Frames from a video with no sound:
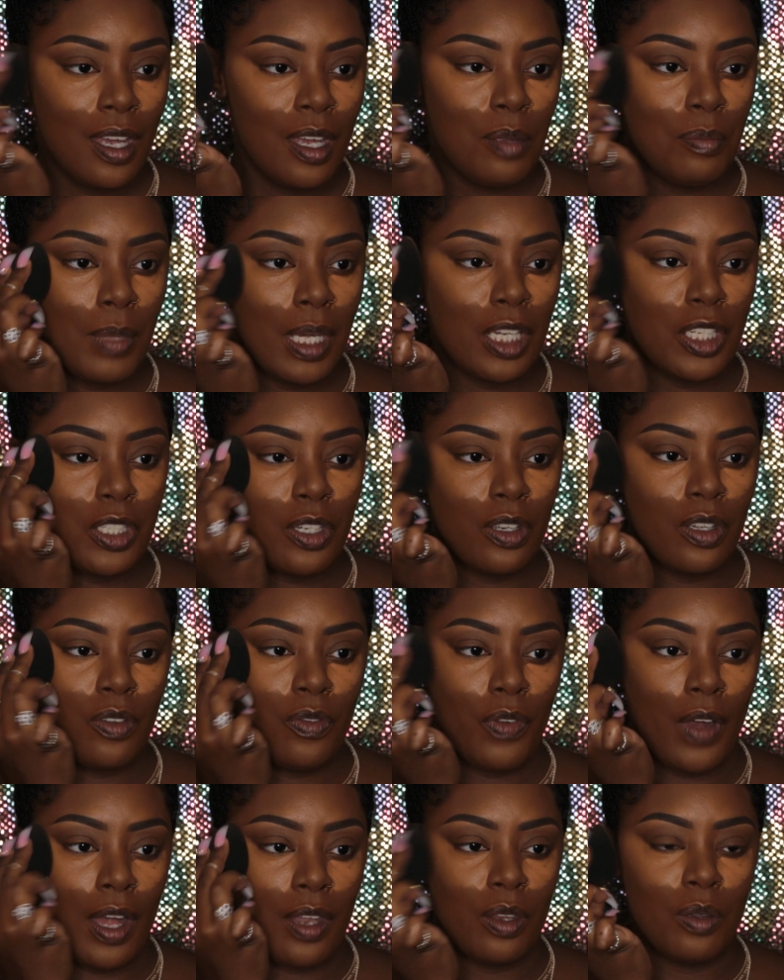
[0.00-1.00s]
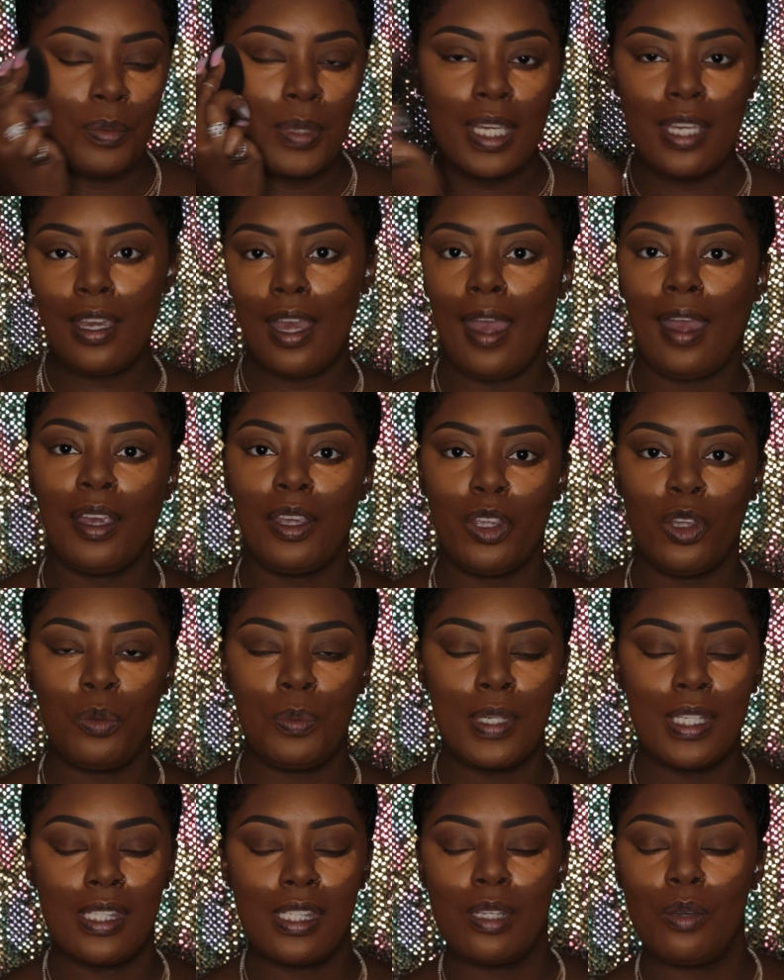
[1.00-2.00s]
make sure you follow me at
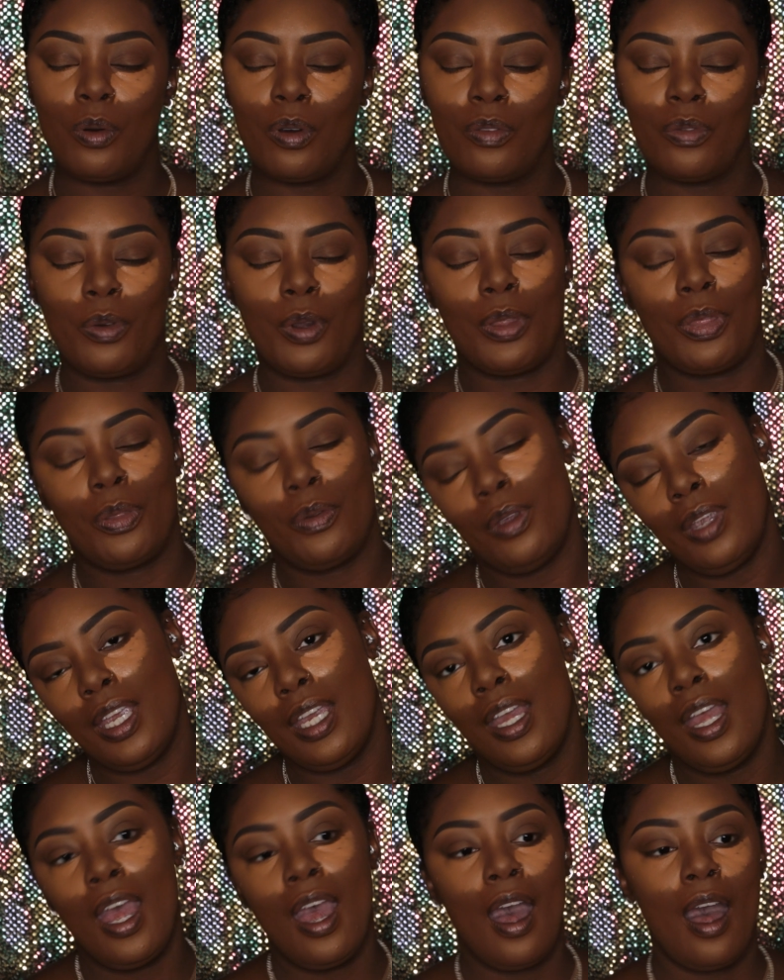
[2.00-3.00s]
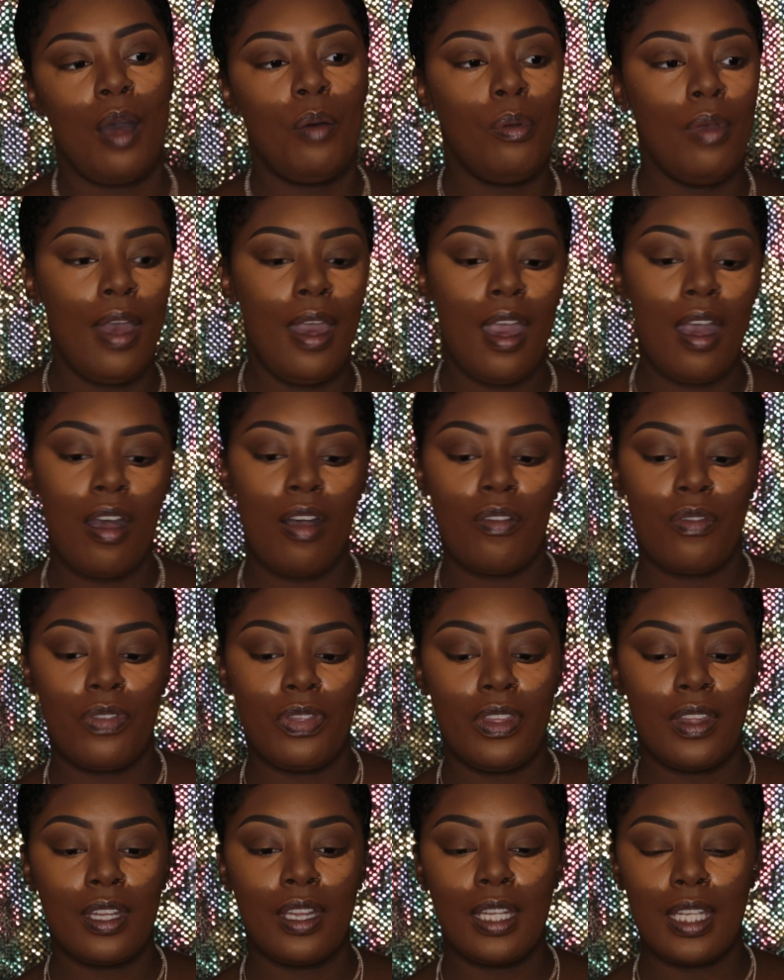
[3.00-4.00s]
QVC143. I will have
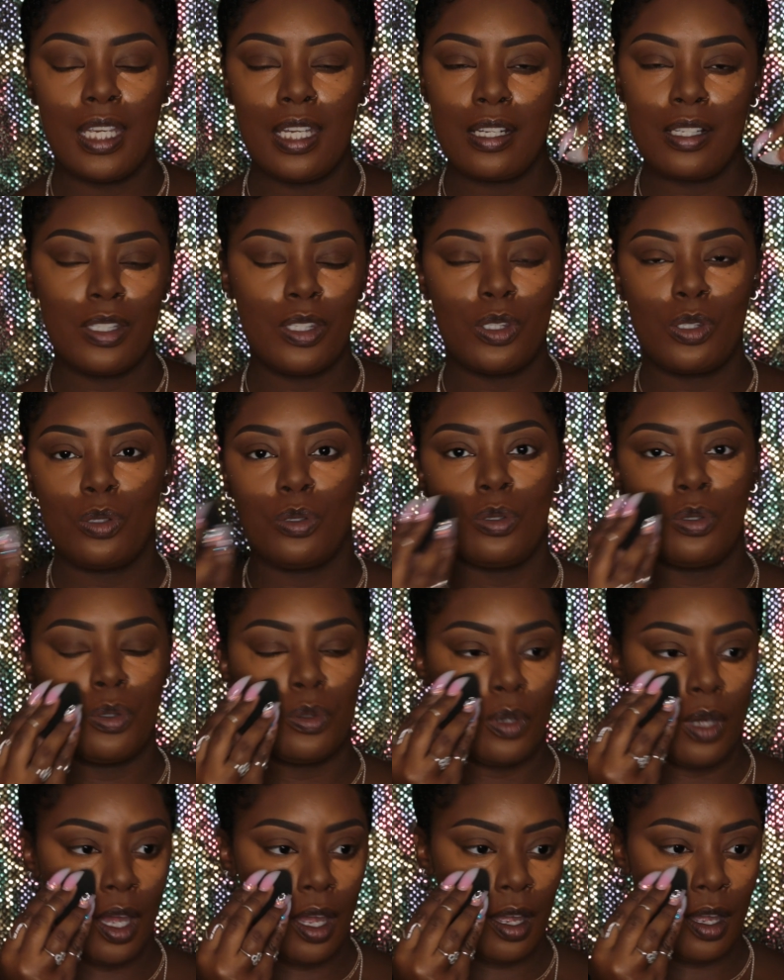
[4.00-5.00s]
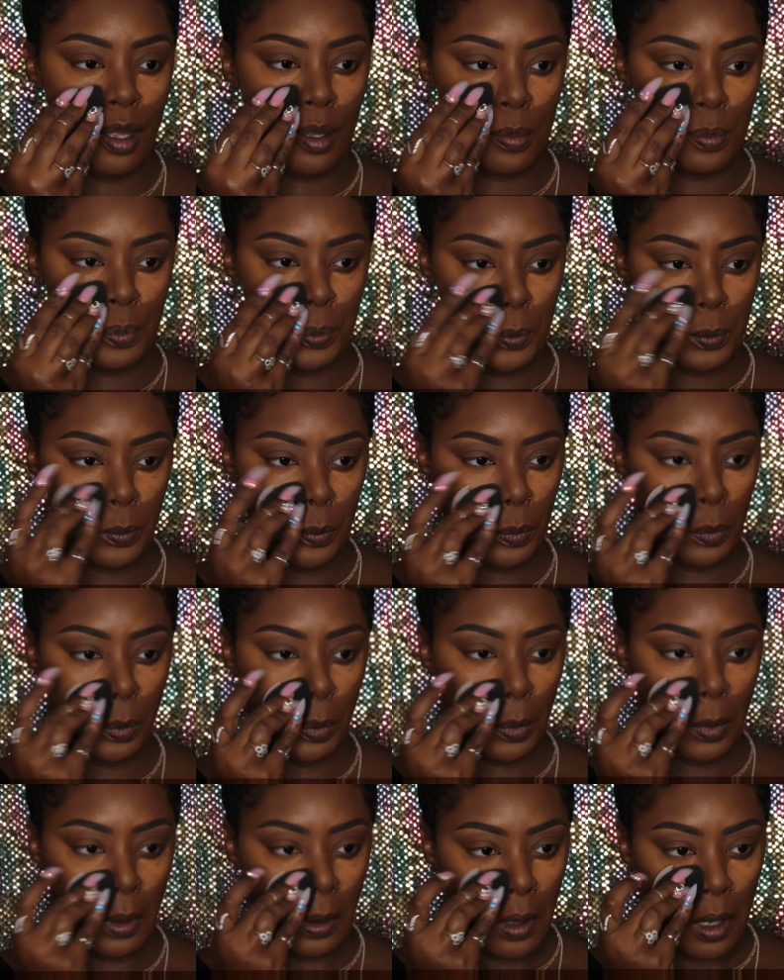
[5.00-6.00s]
the links to
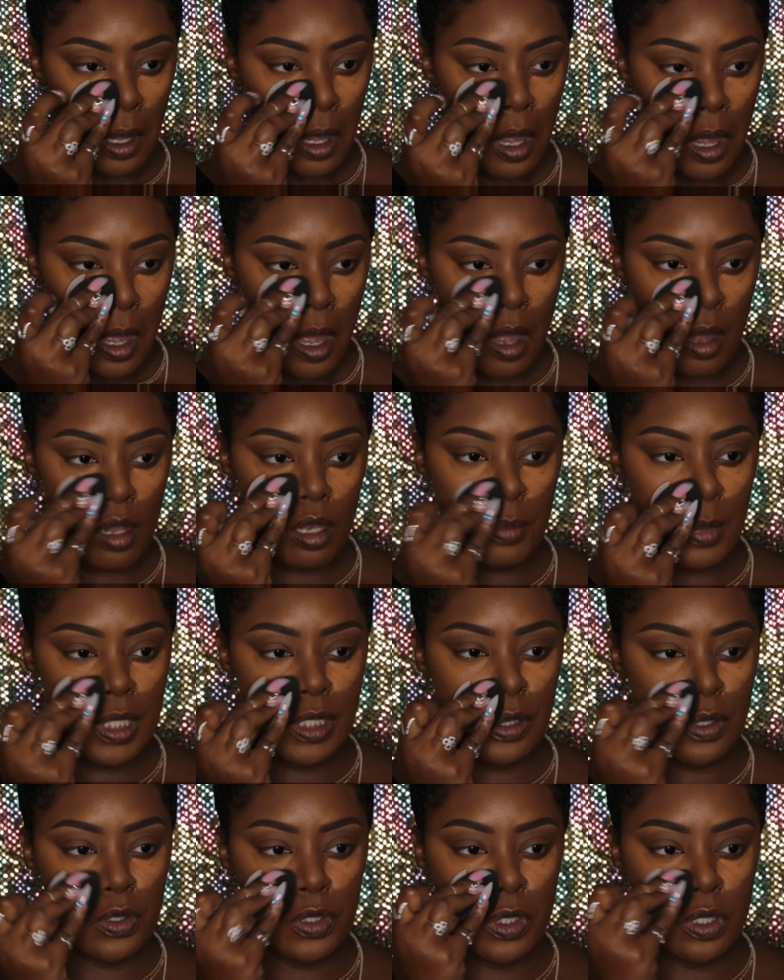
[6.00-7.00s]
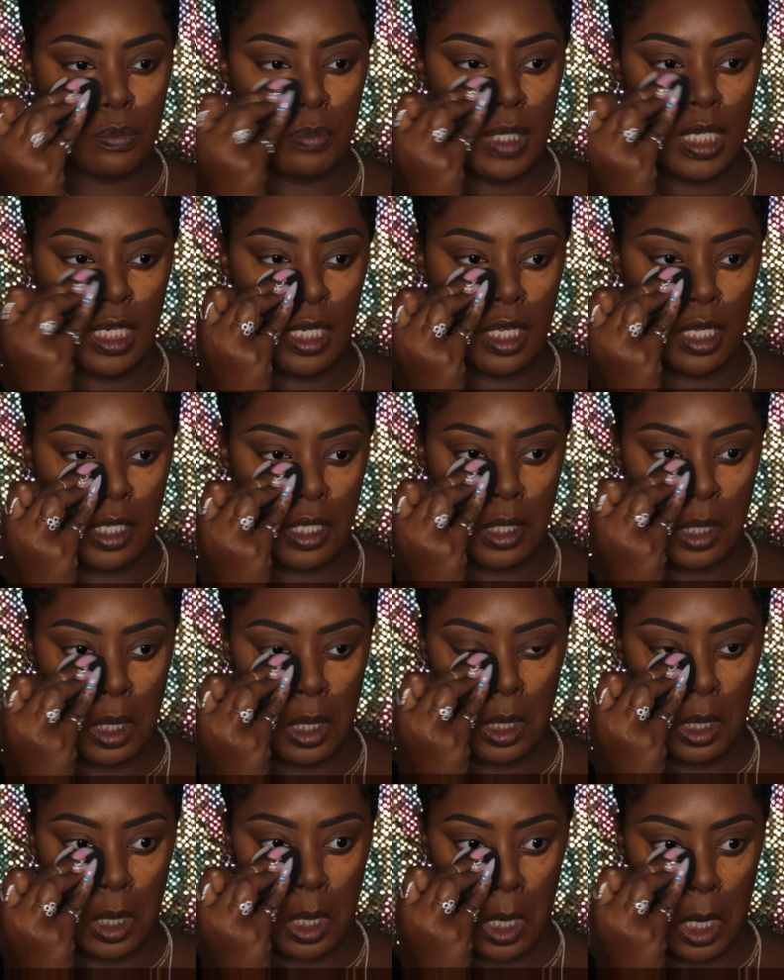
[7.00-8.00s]
all of my social media
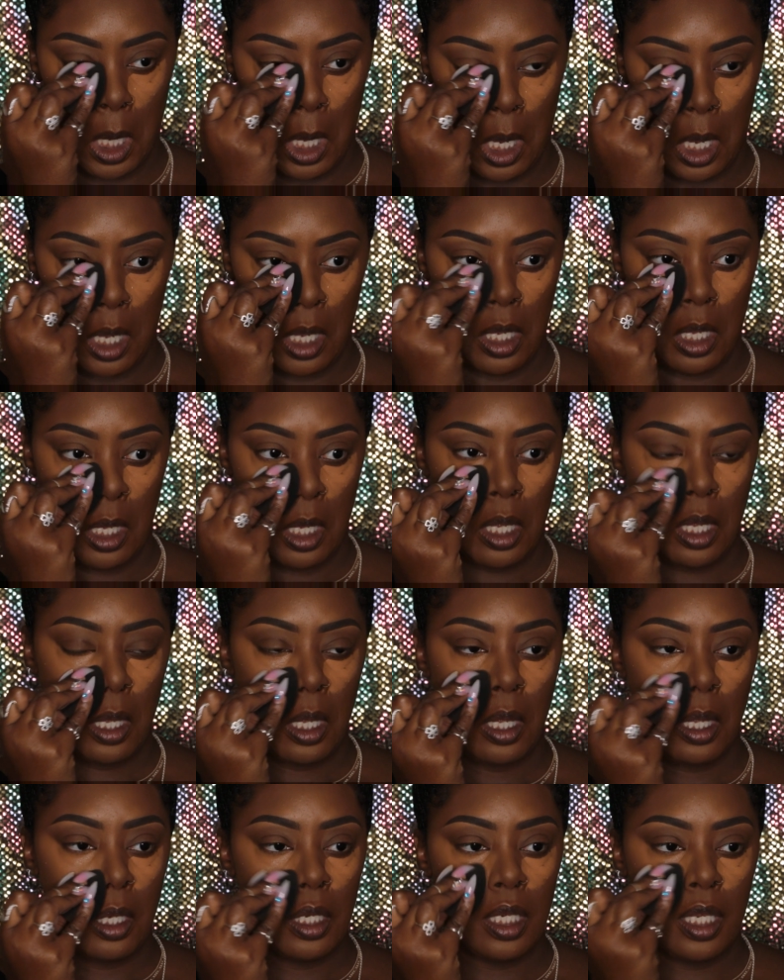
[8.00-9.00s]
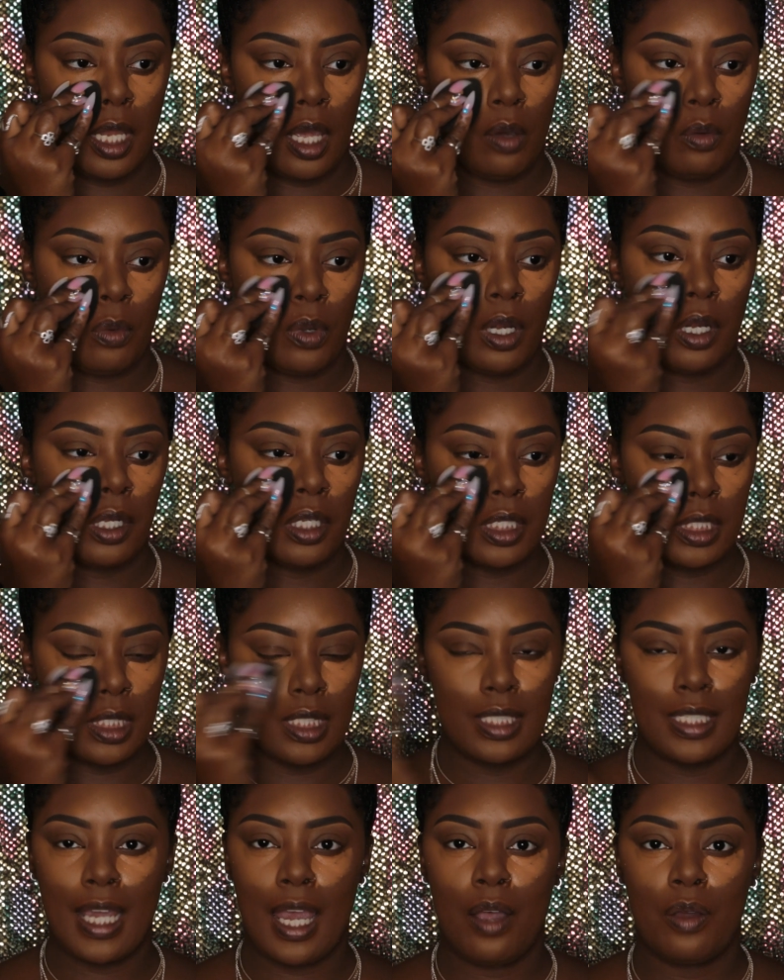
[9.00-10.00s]
networks
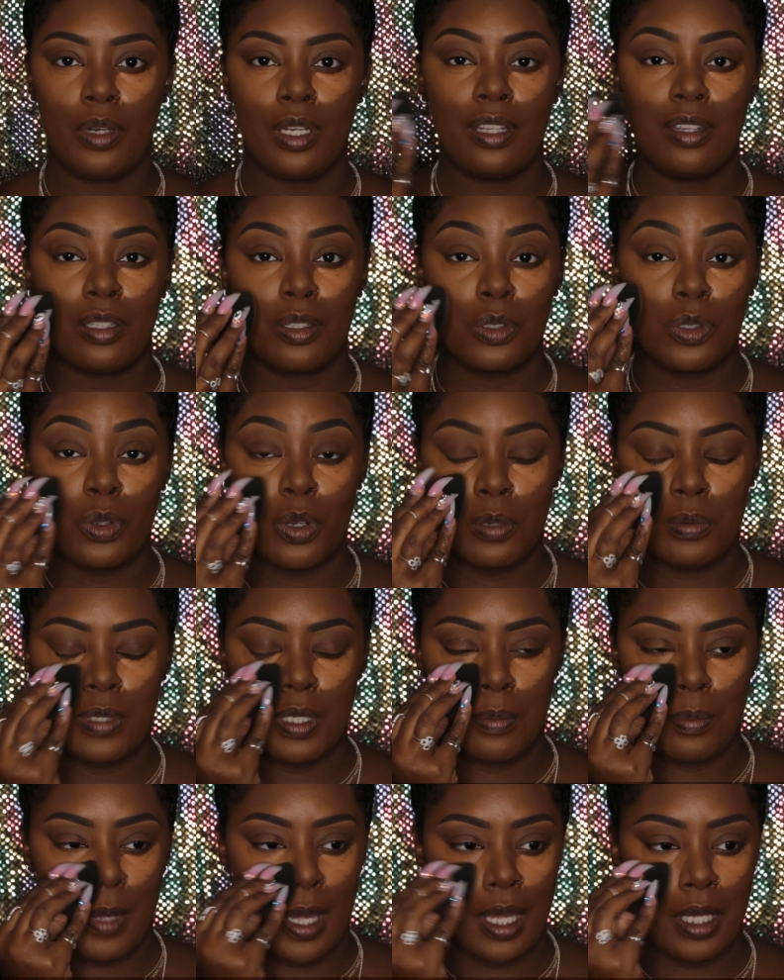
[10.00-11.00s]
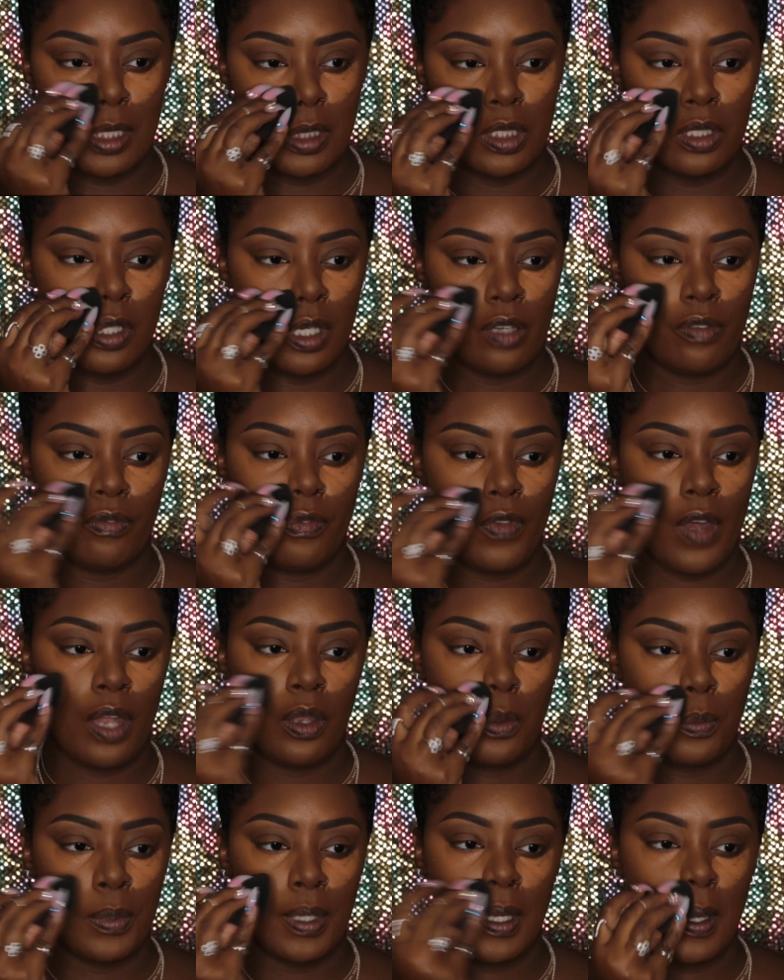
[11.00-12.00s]
down in the description box so you can
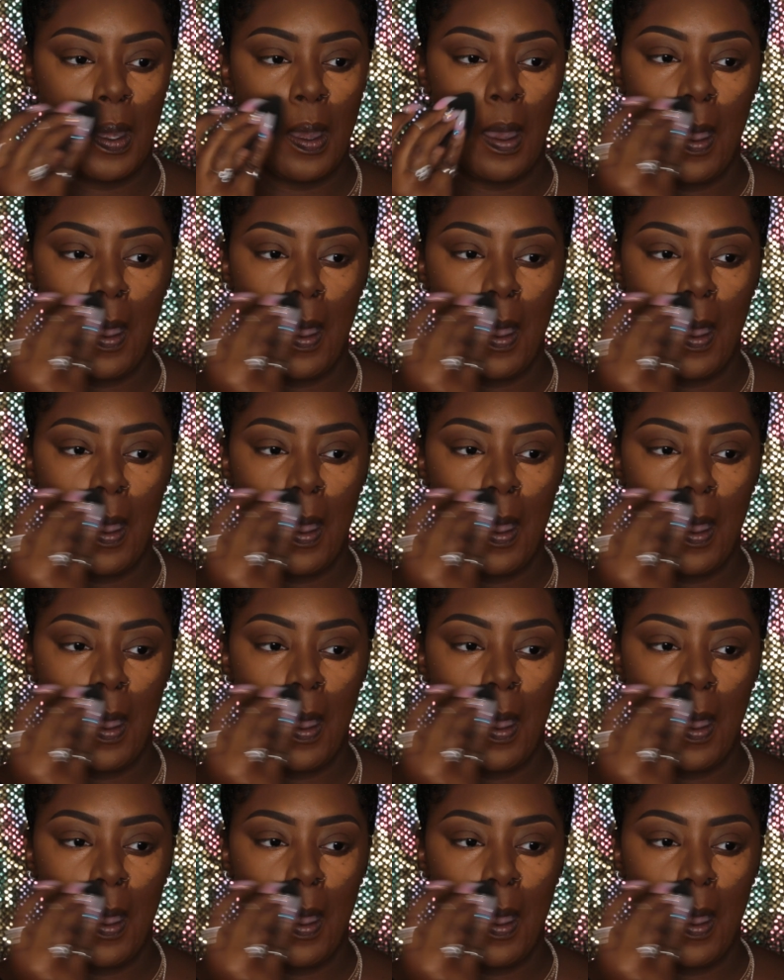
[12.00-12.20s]
follow me,